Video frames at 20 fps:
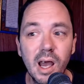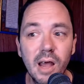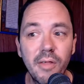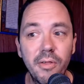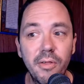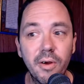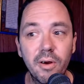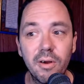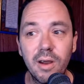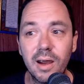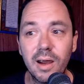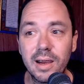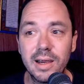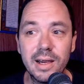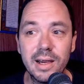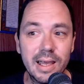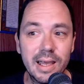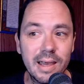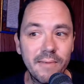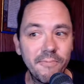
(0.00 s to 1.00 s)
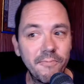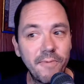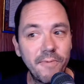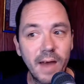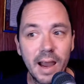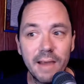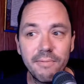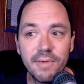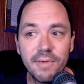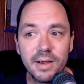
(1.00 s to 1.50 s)
they're lucky to get
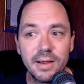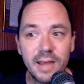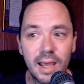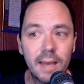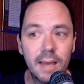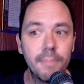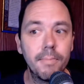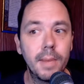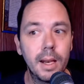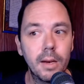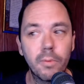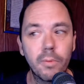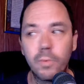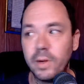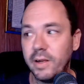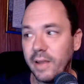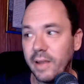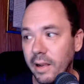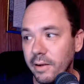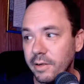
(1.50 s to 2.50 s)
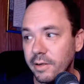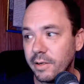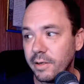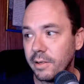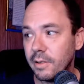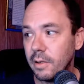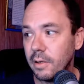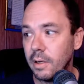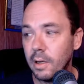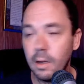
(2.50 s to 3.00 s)
5 to 10-minute
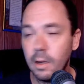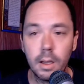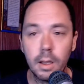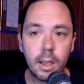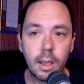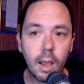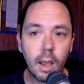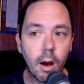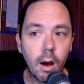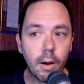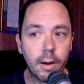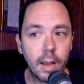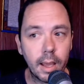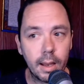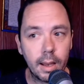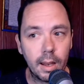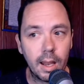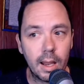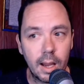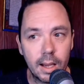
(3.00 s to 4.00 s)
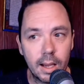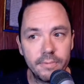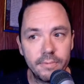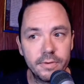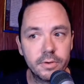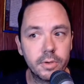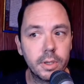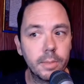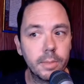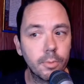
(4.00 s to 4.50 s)
retention on a live
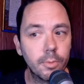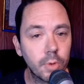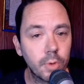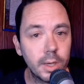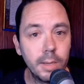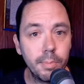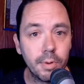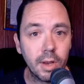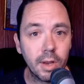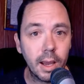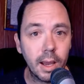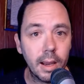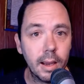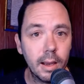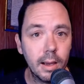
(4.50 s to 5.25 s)
stream replay.